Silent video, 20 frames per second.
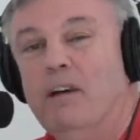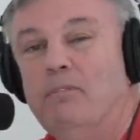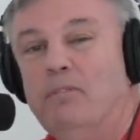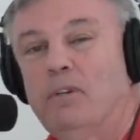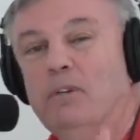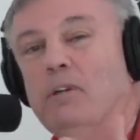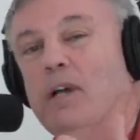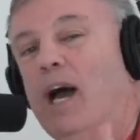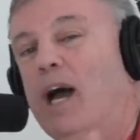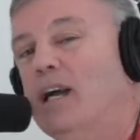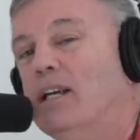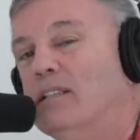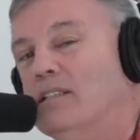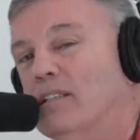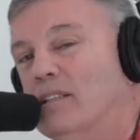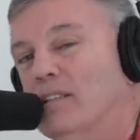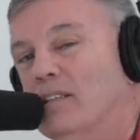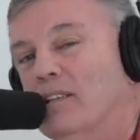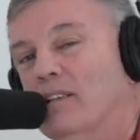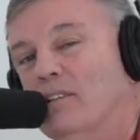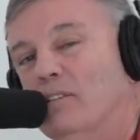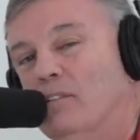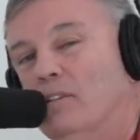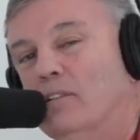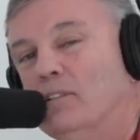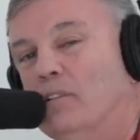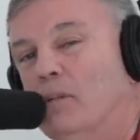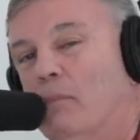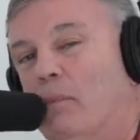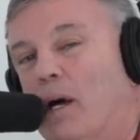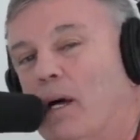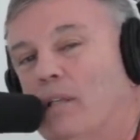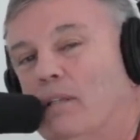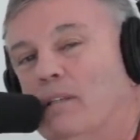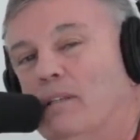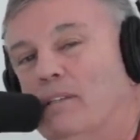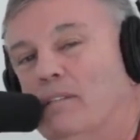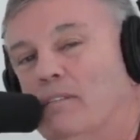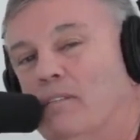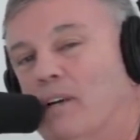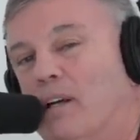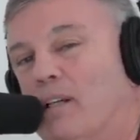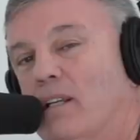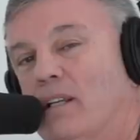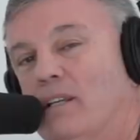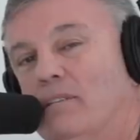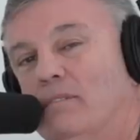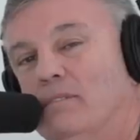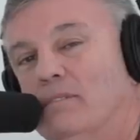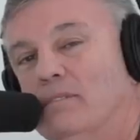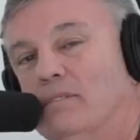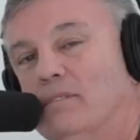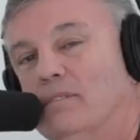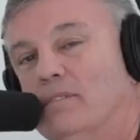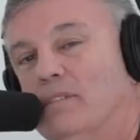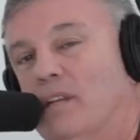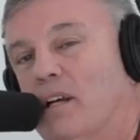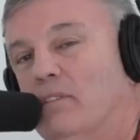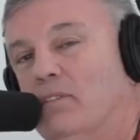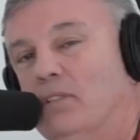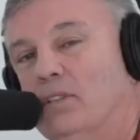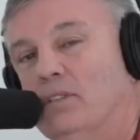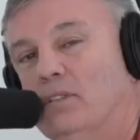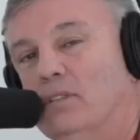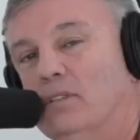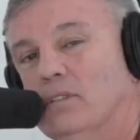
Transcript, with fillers: Love you guys. Of course, Bond. Really. Love